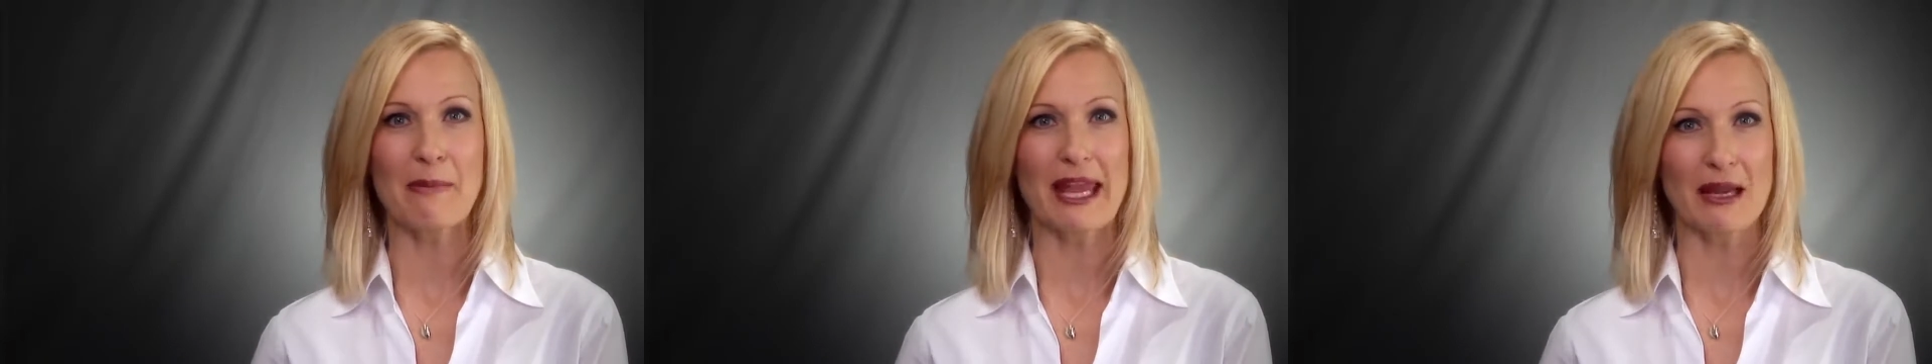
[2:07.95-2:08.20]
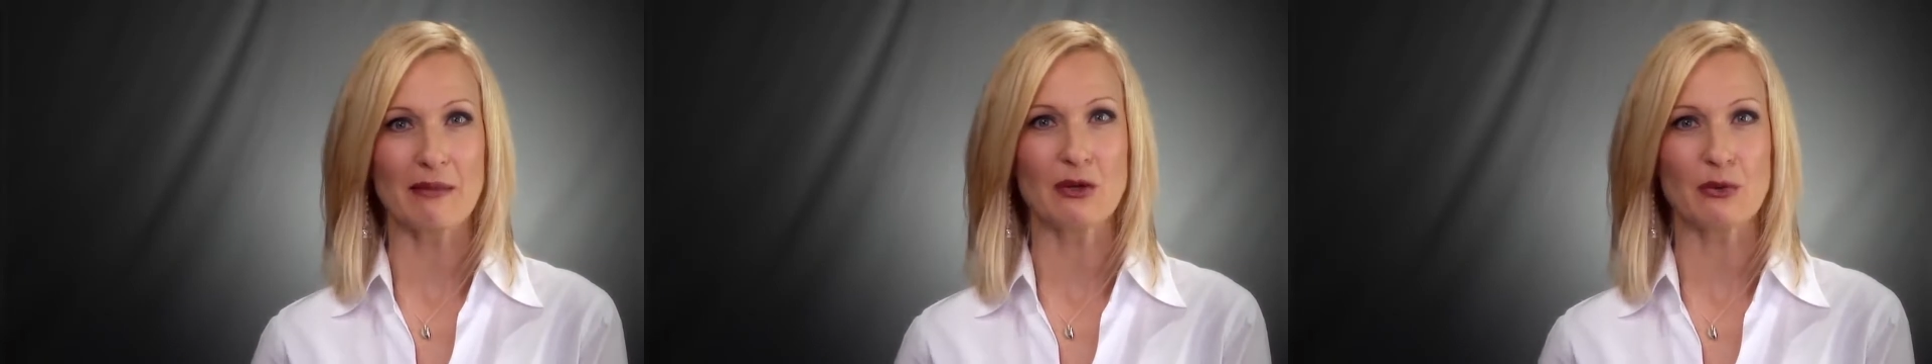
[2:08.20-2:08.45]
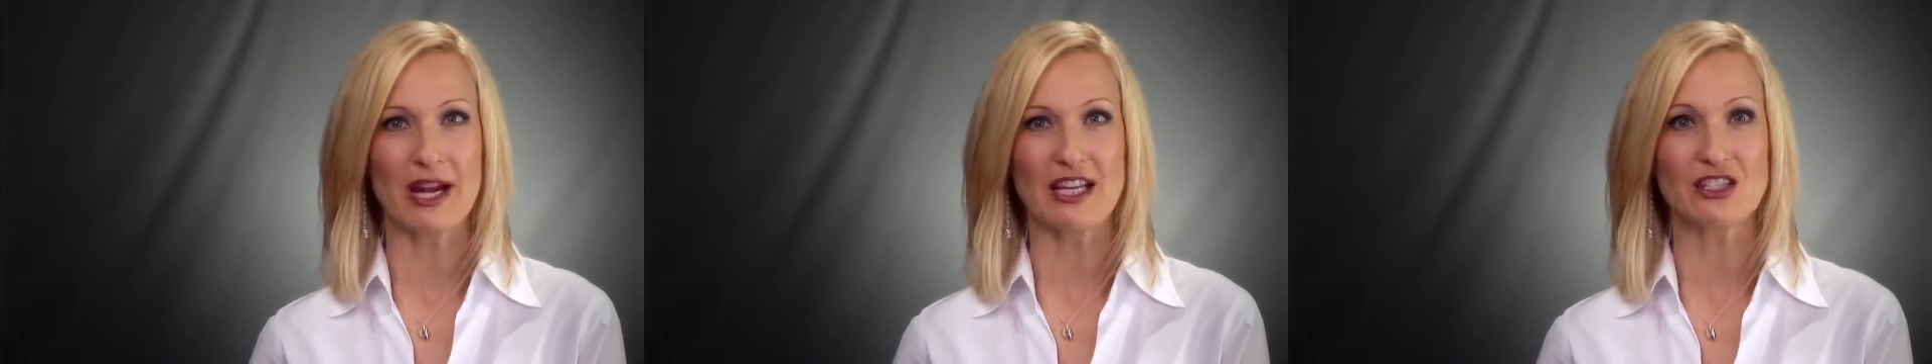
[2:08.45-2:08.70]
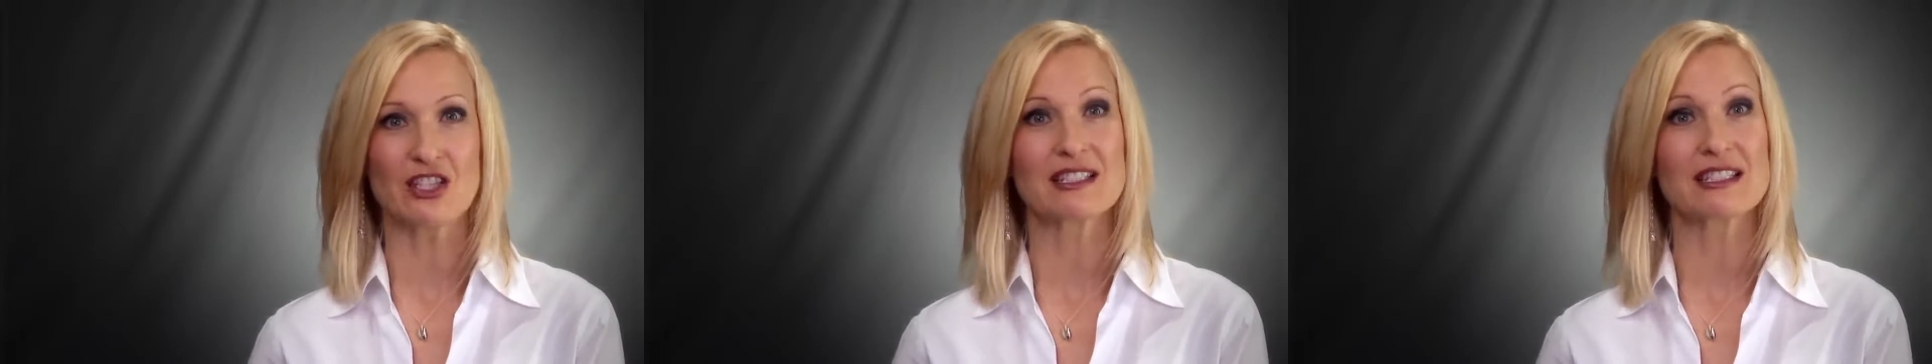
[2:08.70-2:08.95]

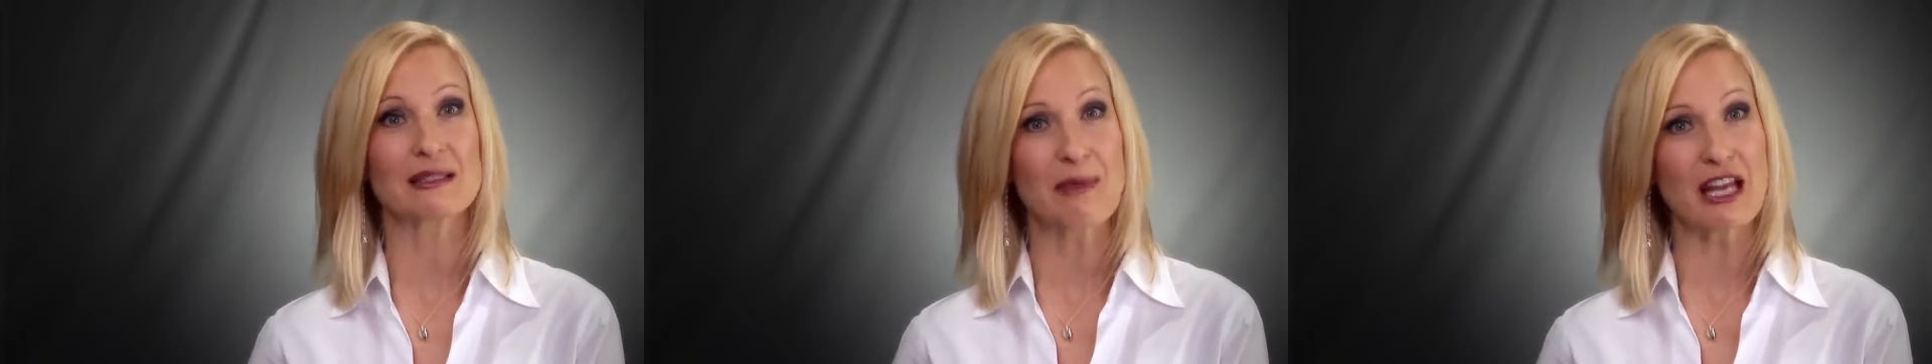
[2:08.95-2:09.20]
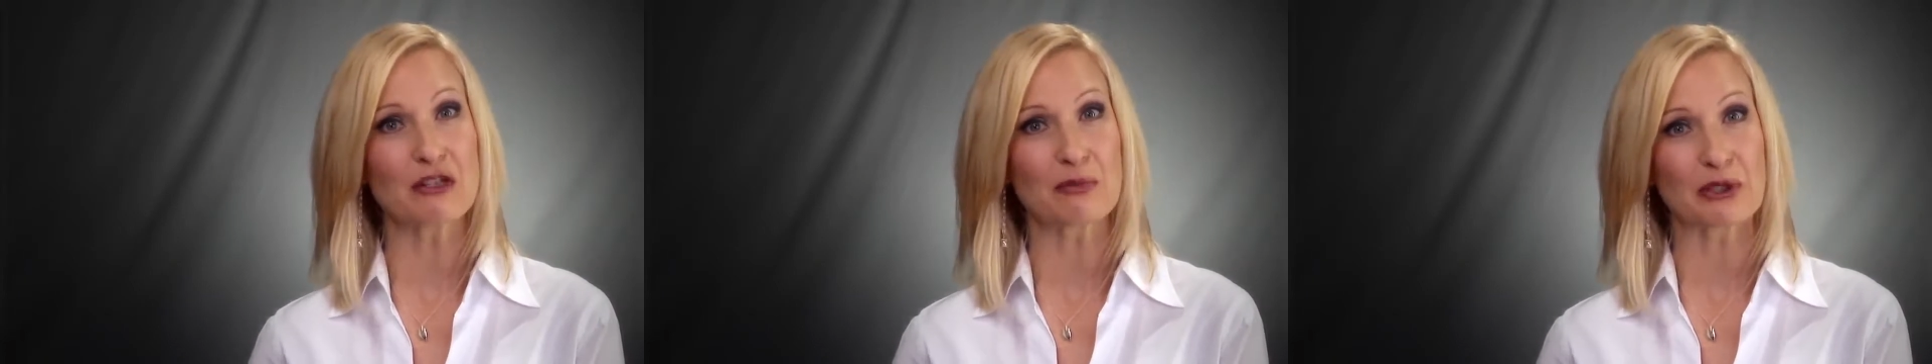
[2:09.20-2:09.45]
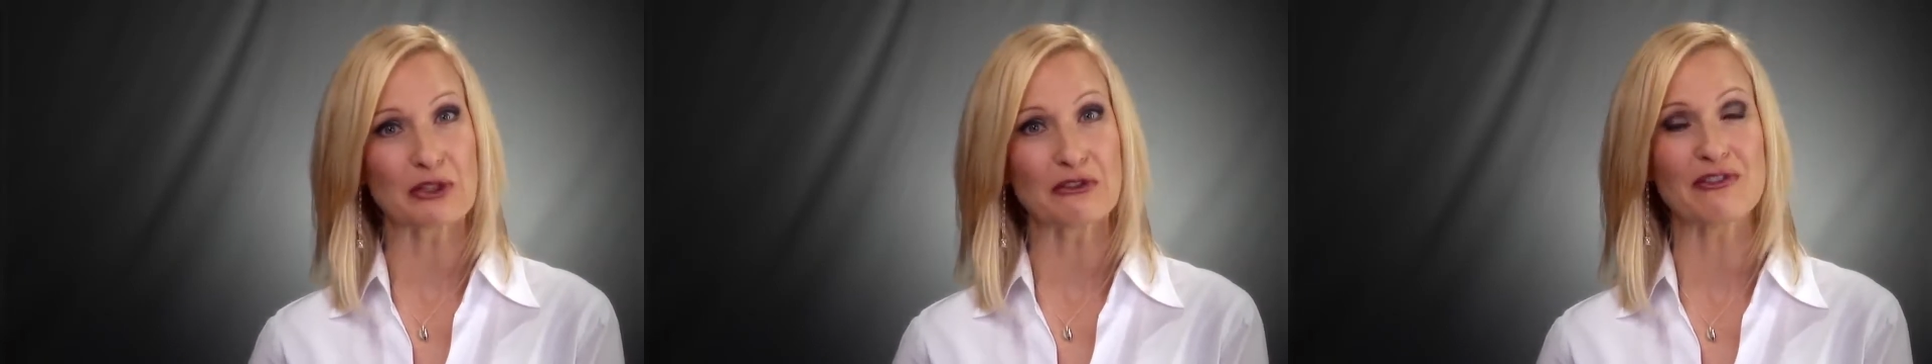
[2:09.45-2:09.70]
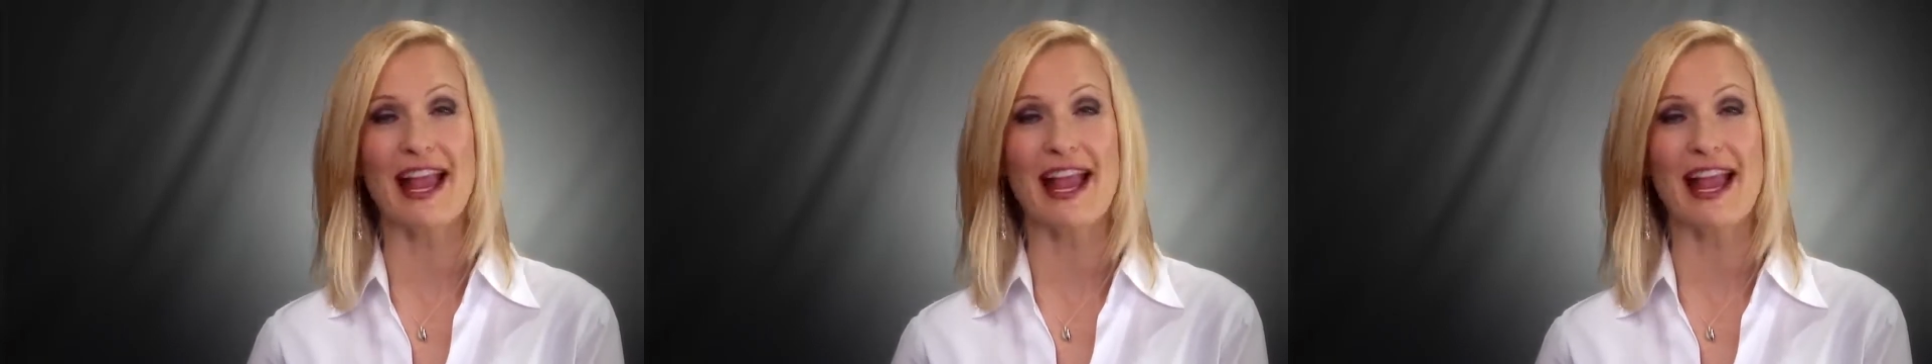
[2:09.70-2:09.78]
pigment-rich, smudge-proof,